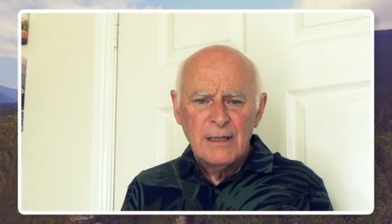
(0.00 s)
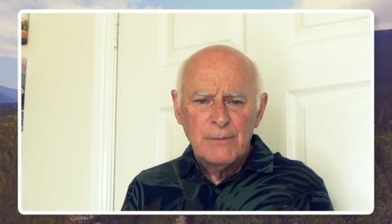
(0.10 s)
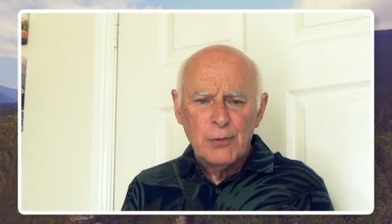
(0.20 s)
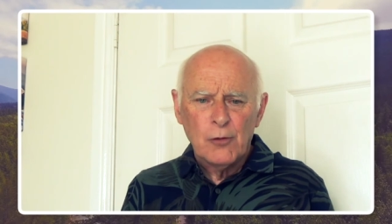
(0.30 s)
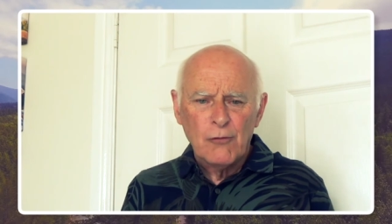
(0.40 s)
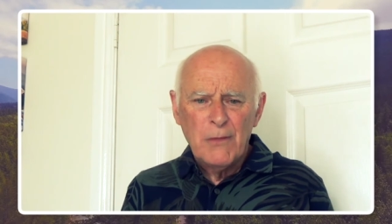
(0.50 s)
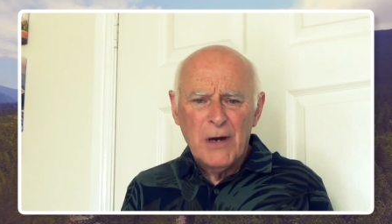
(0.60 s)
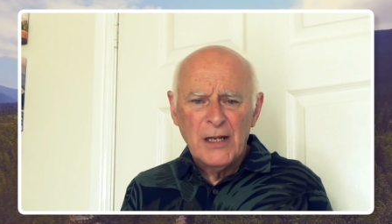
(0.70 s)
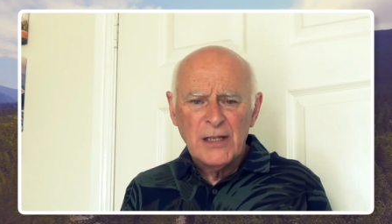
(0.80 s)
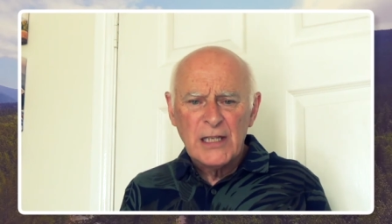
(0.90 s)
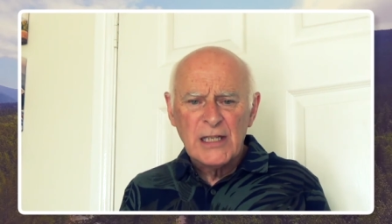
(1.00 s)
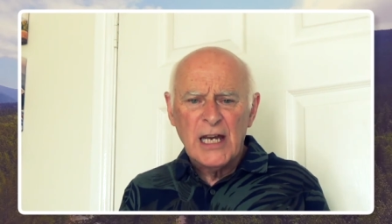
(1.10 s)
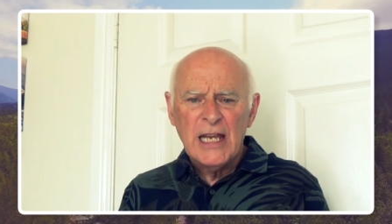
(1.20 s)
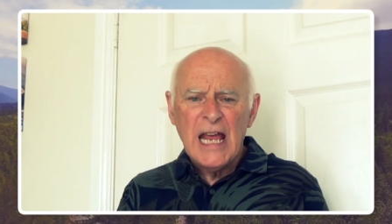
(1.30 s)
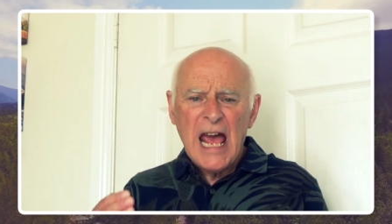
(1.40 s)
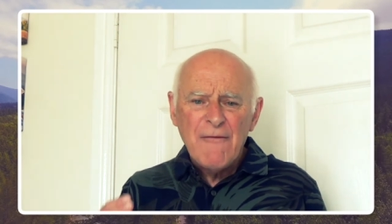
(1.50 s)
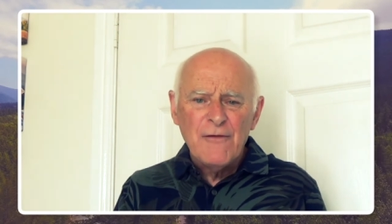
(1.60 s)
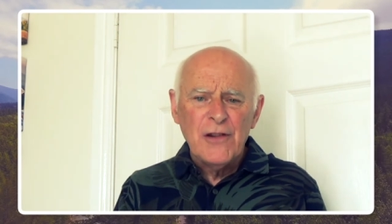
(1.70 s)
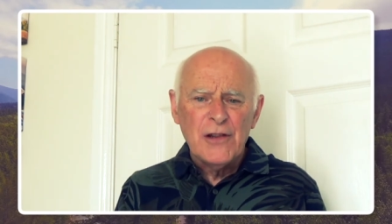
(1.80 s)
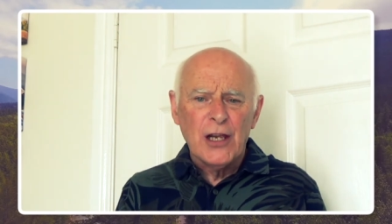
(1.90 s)
Paul reminds us that in
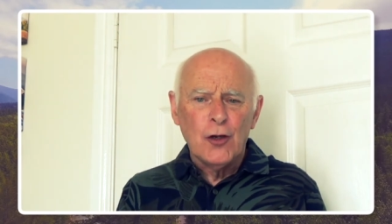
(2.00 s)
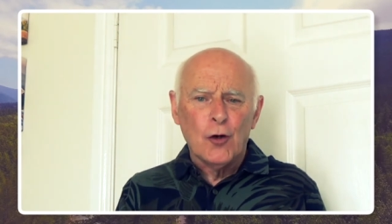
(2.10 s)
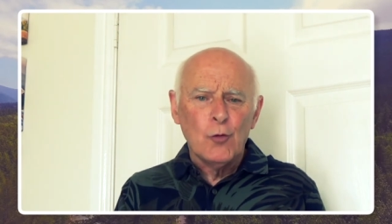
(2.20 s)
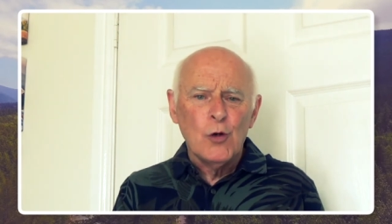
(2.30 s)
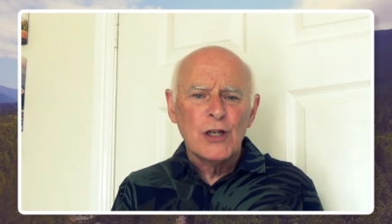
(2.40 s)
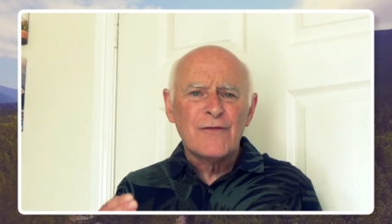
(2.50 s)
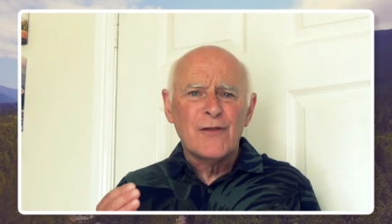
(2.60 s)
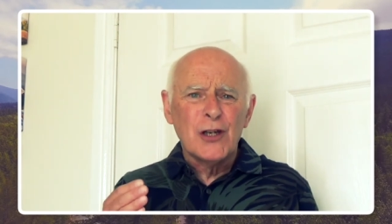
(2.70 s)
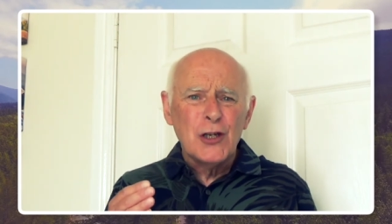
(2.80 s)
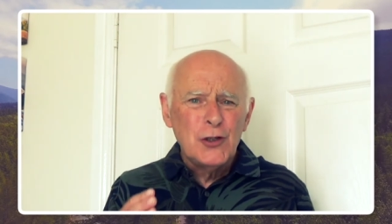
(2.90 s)
everything God works for the